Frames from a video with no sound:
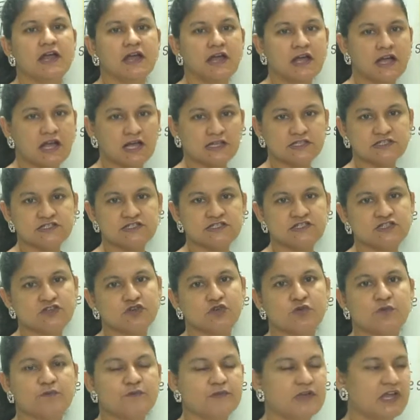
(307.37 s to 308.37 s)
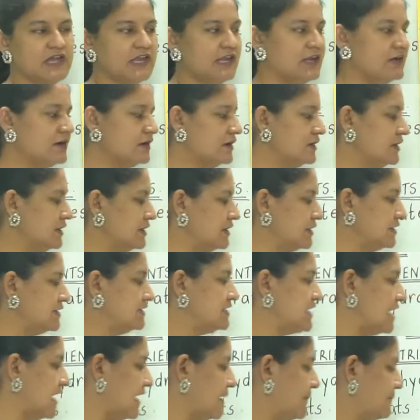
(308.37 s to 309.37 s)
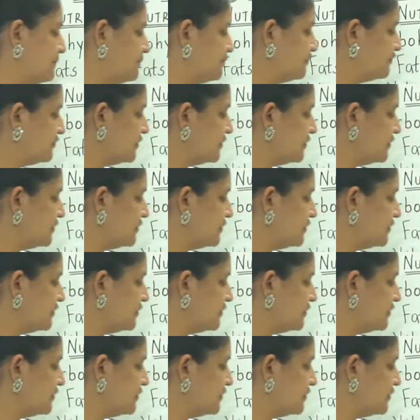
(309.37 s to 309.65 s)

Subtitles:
consume in a day.